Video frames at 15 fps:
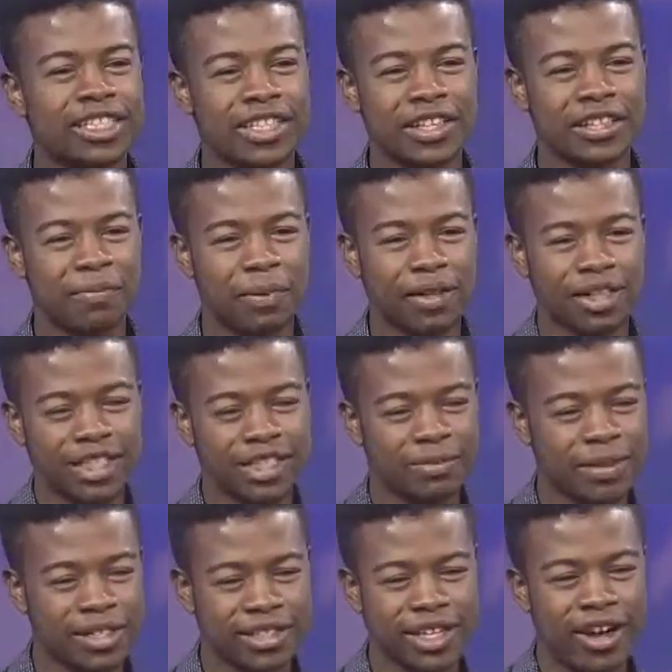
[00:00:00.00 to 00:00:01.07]
this other
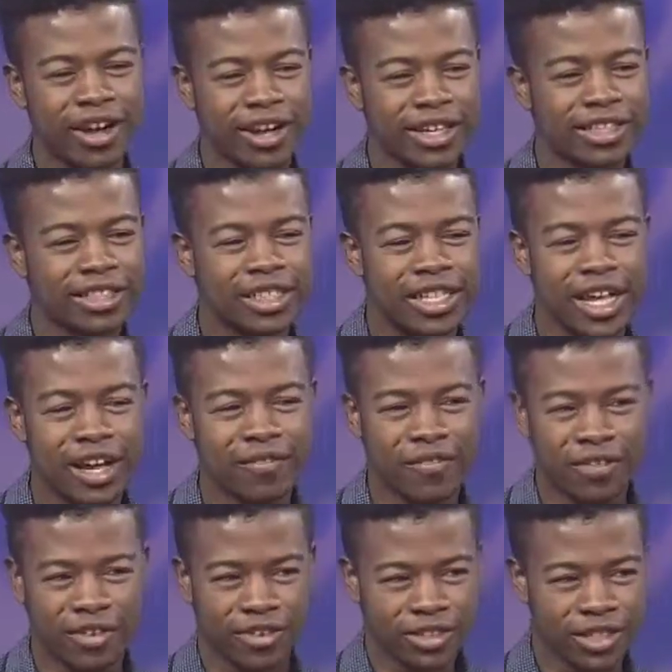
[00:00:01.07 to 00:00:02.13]
policeman talking to that
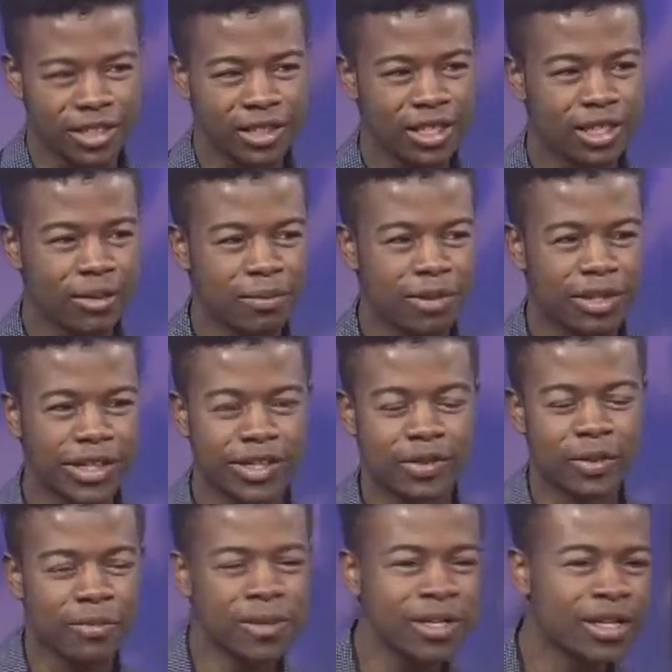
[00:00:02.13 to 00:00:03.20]
first
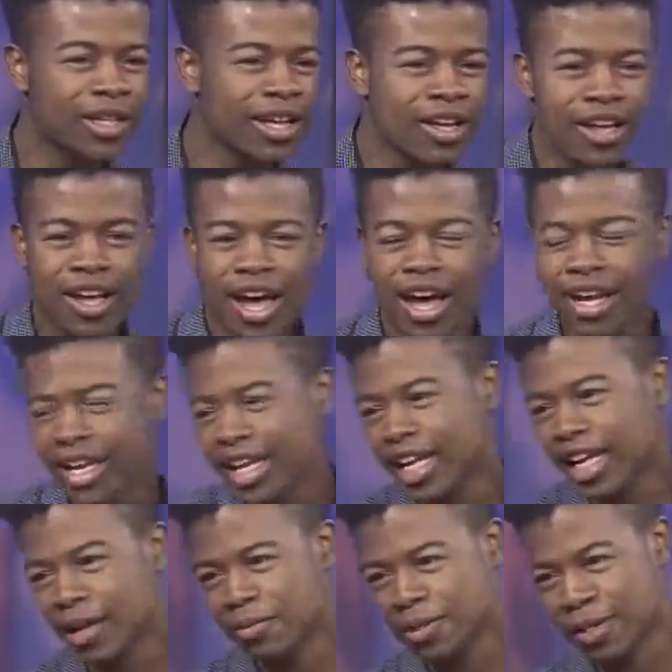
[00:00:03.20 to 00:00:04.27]
policewoman, and he
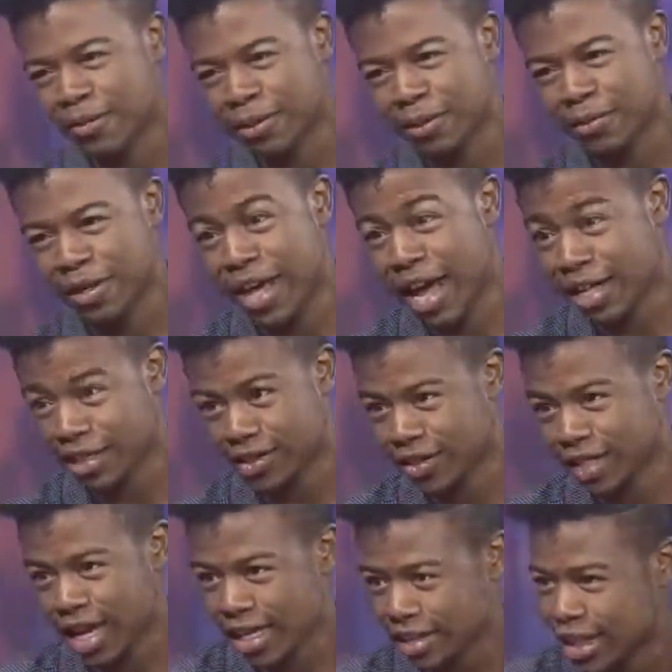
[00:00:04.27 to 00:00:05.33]
comes up to me
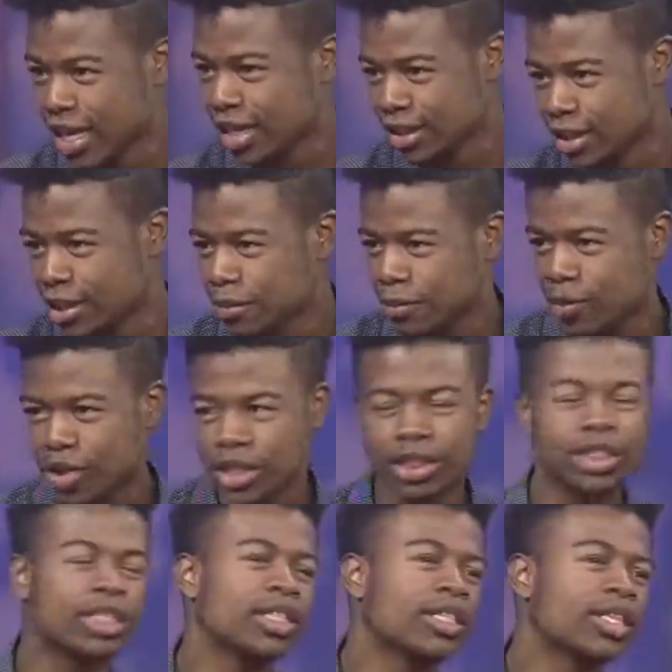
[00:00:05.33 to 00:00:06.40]
answering the exact same
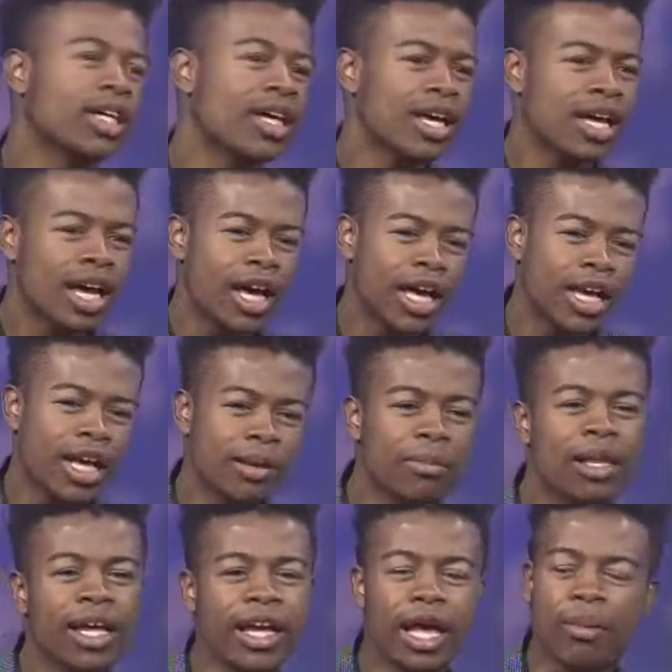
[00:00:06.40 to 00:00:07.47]
question. And I'm
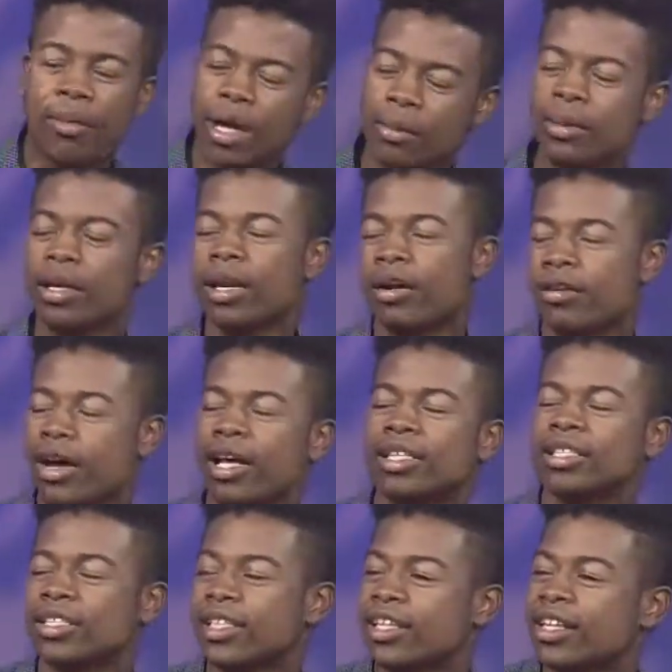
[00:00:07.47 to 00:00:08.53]
like, am I being harassed